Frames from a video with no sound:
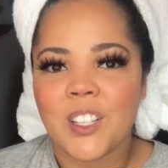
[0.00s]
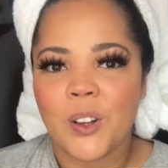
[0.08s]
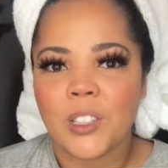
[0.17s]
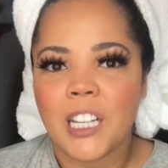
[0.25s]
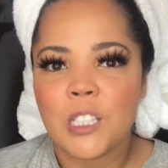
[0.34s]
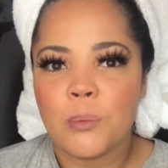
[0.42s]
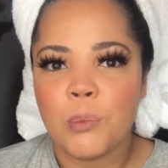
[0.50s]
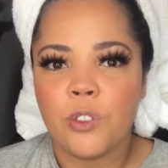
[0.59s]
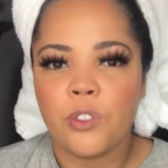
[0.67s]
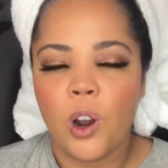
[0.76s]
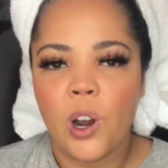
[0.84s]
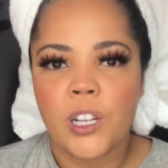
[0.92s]
on
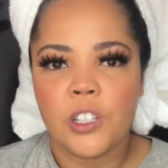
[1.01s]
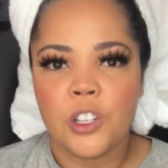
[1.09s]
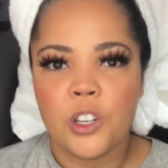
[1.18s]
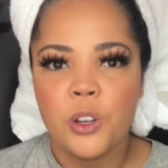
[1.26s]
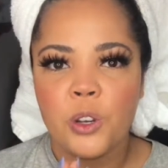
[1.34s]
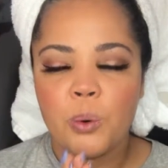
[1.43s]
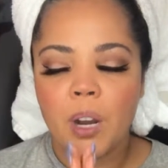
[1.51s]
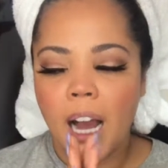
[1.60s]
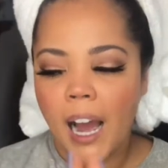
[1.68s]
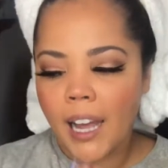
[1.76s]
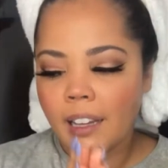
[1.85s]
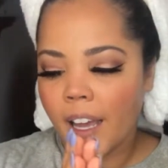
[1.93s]
to highlighter.
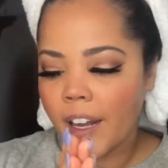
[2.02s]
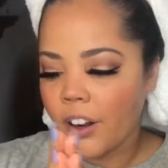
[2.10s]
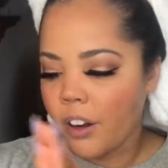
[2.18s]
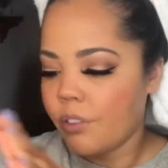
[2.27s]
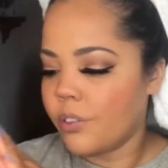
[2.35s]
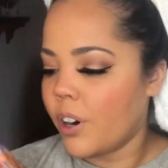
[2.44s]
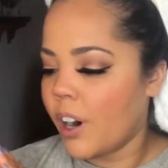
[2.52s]
For highlighter,